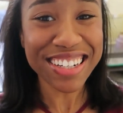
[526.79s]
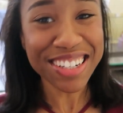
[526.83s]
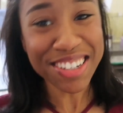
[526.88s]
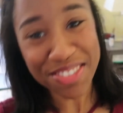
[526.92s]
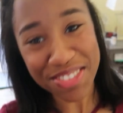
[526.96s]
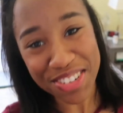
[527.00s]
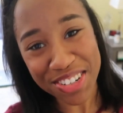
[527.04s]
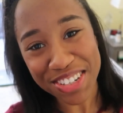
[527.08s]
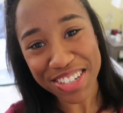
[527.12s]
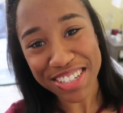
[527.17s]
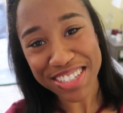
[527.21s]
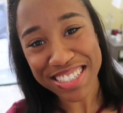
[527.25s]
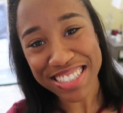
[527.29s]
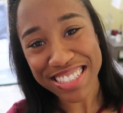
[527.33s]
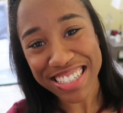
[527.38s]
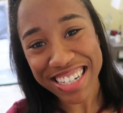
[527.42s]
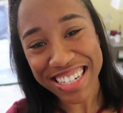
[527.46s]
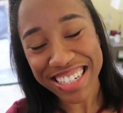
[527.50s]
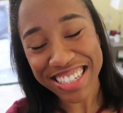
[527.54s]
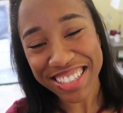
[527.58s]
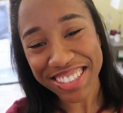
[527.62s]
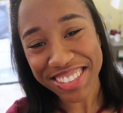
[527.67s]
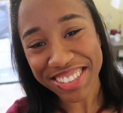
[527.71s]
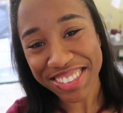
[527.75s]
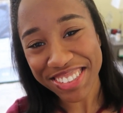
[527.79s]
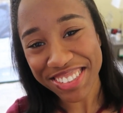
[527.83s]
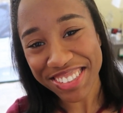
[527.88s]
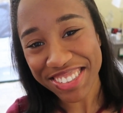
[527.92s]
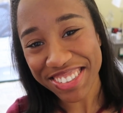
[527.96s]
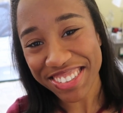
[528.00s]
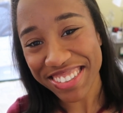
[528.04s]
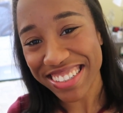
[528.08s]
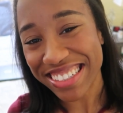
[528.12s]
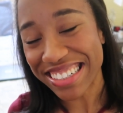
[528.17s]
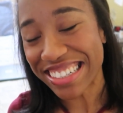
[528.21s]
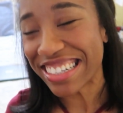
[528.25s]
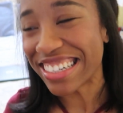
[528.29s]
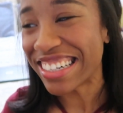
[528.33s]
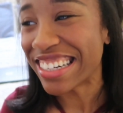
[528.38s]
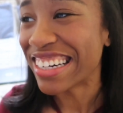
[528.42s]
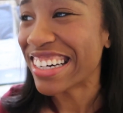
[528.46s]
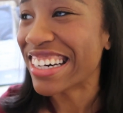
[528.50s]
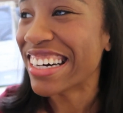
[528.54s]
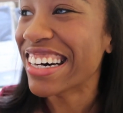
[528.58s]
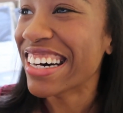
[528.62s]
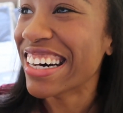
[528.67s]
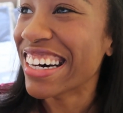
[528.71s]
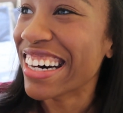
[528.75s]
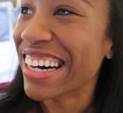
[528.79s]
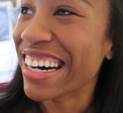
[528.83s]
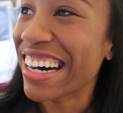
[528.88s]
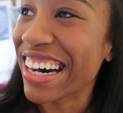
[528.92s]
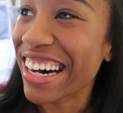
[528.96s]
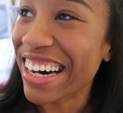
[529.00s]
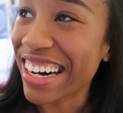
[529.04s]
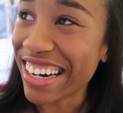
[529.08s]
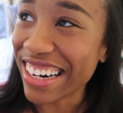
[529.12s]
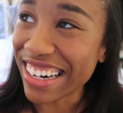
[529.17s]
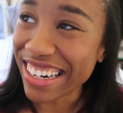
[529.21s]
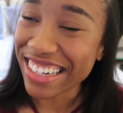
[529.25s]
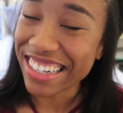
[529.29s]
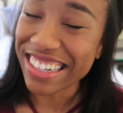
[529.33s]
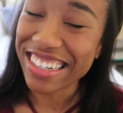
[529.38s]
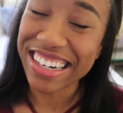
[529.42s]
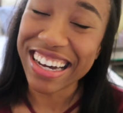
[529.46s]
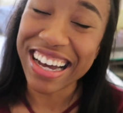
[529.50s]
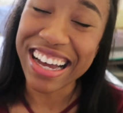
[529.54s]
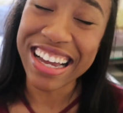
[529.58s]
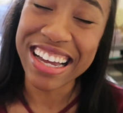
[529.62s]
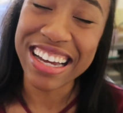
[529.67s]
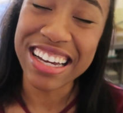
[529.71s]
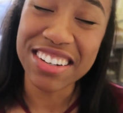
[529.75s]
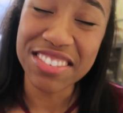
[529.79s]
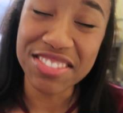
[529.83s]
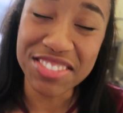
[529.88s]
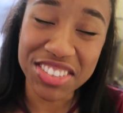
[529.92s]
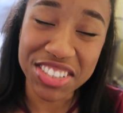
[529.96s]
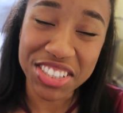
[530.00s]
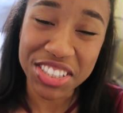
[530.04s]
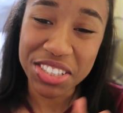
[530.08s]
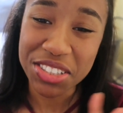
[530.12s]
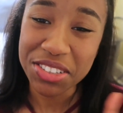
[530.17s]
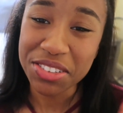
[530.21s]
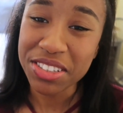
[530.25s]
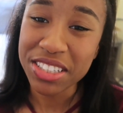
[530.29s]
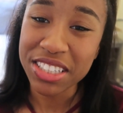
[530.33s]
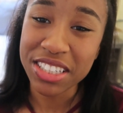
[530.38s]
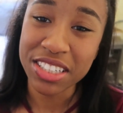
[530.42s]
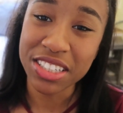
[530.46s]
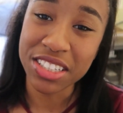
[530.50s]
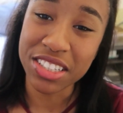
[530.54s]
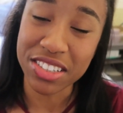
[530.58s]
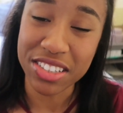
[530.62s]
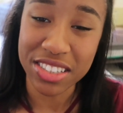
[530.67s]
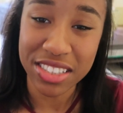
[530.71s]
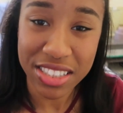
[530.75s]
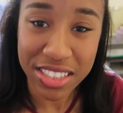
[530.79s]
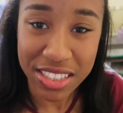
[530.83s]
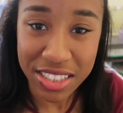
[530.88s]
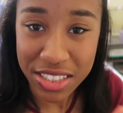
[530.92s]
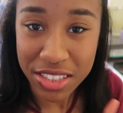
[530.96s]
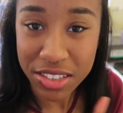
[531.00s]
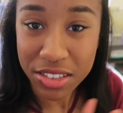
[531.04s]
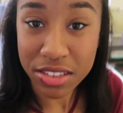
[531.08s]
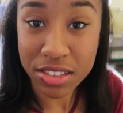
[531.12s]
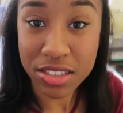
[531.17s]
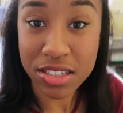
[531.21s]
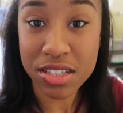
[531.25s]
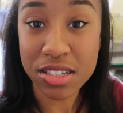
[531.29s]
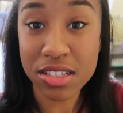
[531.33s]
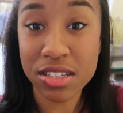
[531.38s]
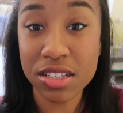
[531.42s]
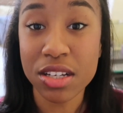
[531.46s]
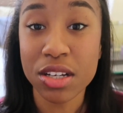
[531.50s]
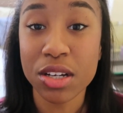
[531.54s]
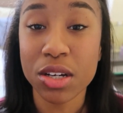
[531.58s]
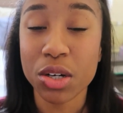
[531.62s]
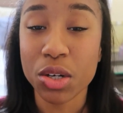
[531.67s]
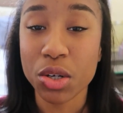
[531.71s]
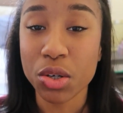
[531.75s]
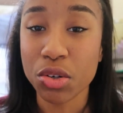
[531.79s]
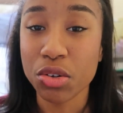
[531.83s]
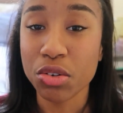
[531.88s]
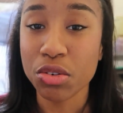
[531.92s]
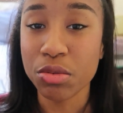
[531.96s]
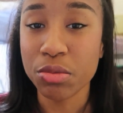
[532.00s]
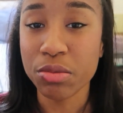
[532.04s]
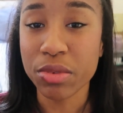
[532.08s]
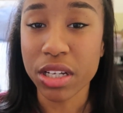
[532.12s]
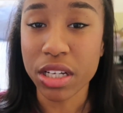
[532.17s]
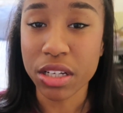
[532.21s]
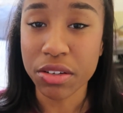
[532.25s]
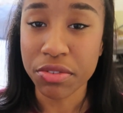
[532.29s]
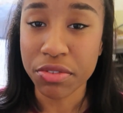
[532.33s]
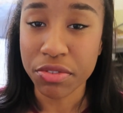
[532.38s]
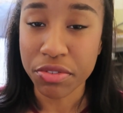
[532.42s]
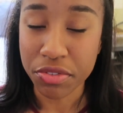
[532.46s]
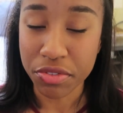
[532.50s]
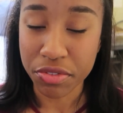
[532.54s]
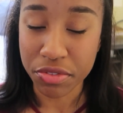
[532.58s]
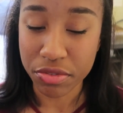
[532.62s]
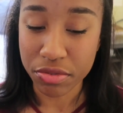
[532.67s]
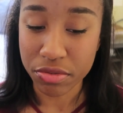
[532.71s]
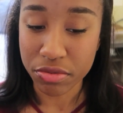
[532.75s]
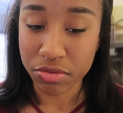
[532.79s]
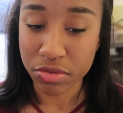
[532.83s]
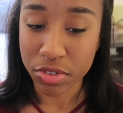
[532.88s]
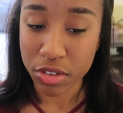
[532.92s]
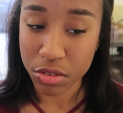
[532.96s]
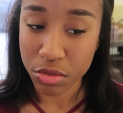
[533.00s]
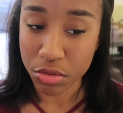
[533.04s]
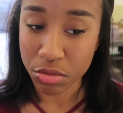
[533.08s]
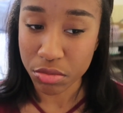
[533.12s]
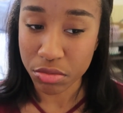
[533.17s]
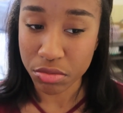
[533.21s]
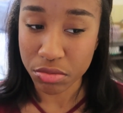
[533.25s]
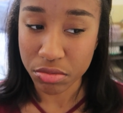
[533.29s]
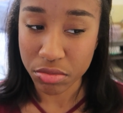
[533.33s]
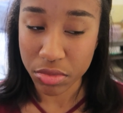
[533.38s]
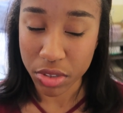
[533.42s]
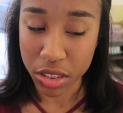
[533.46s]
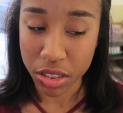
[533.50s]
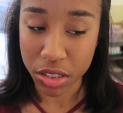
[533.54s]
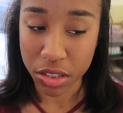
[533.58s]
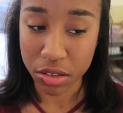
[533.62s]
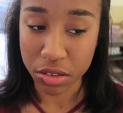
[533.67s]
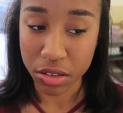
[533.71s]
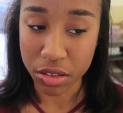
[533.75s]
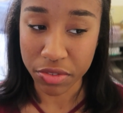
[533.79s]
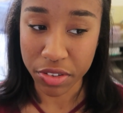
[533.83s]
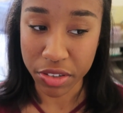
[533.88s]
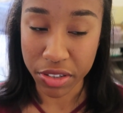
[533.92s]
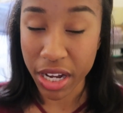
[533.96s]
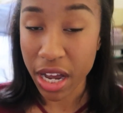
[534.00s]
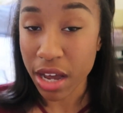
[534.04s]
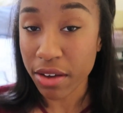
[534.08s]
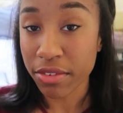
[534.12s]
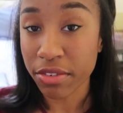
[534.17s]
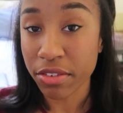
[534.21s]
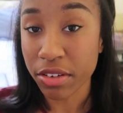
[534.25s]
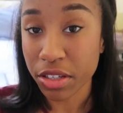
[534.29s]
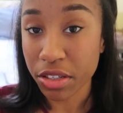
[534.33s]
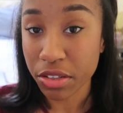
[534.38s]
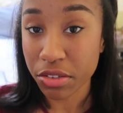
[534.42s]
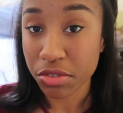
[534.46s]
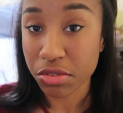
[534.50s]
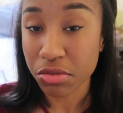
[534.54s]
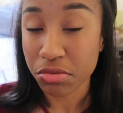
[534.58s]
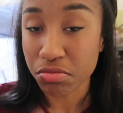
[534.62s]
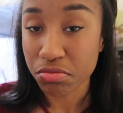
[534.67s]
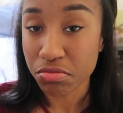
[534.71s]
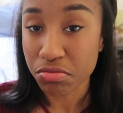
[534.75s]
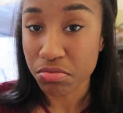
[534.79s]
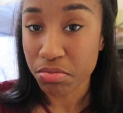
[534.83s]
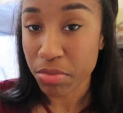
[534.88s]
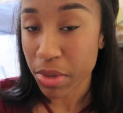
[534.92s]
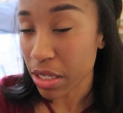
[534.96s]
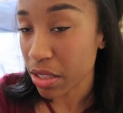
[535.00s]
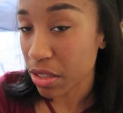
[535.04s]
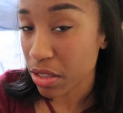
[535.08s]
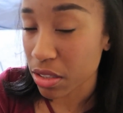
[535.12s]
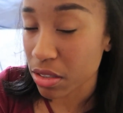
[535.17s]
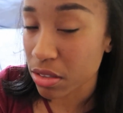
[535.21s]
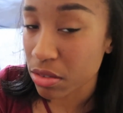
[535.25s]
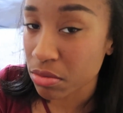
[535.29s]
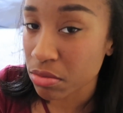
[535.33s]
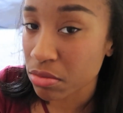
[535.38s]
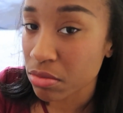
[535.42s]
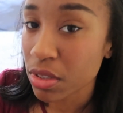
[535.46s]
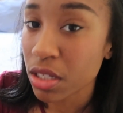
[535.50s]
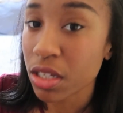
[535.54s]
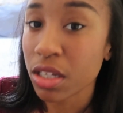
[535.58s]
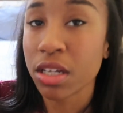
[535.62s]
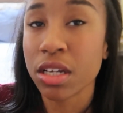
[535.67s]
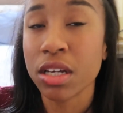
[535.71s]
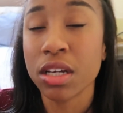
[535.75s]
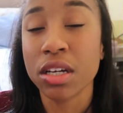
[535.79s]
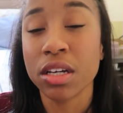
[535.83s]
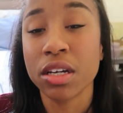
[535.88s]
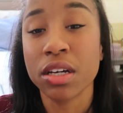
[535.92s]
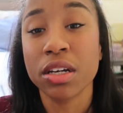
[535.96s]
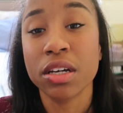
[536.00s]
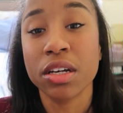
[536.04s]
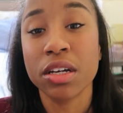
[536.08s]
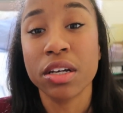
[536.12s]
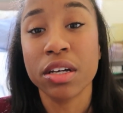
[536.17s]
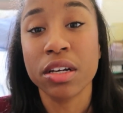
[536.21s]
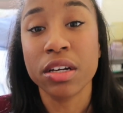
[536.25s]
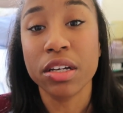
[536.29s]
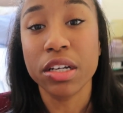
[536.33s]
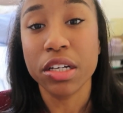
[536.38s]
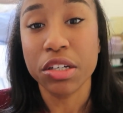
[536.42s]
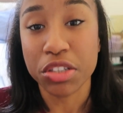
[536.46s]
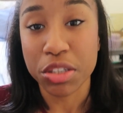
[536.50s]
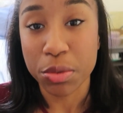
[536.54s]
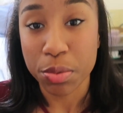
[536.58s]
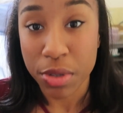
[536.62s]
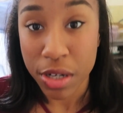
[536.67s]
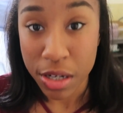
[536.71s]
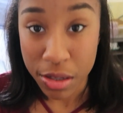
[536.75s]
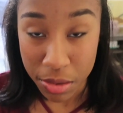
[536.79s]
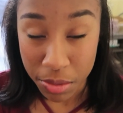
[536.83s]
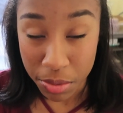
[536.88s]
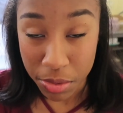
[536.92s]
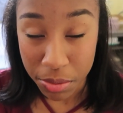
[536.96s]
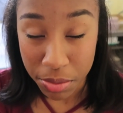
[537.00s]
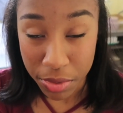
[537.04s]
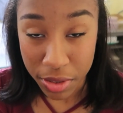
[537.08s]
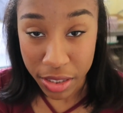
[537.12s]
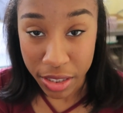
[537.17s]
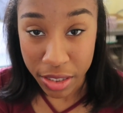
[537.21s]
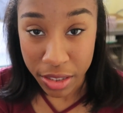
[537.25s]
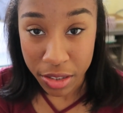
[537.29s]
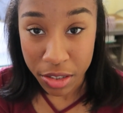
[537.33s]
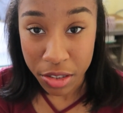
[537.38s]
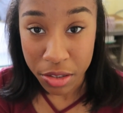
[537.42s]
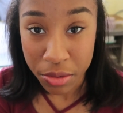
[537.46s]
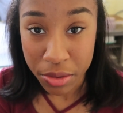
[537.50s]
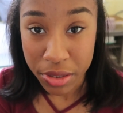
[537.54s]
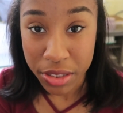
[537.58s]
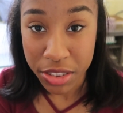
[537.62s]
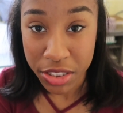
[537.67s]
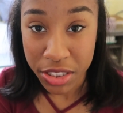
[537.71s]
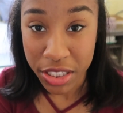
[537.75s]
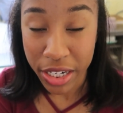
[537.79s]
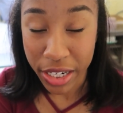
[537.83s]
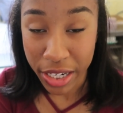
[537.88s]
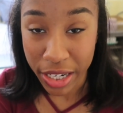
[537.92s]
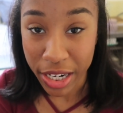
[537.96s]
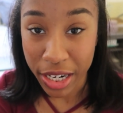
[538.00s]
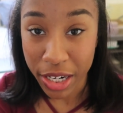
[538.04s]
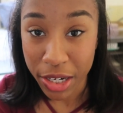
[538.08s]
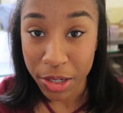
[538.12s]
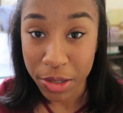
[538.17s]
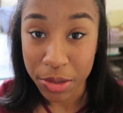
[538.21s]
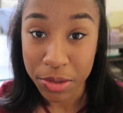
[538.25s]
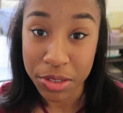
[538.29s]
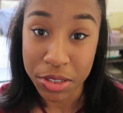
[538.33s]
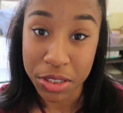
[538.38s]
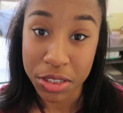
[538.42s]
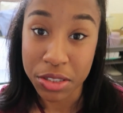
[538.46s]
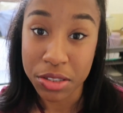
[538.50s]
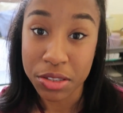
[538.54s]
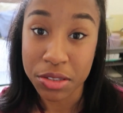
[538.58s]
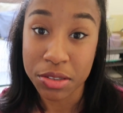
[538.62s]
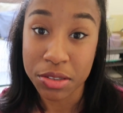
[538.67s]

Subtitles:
Of course I do. I have 2 younger sisters whom if you haven't met them, you should probably go and check out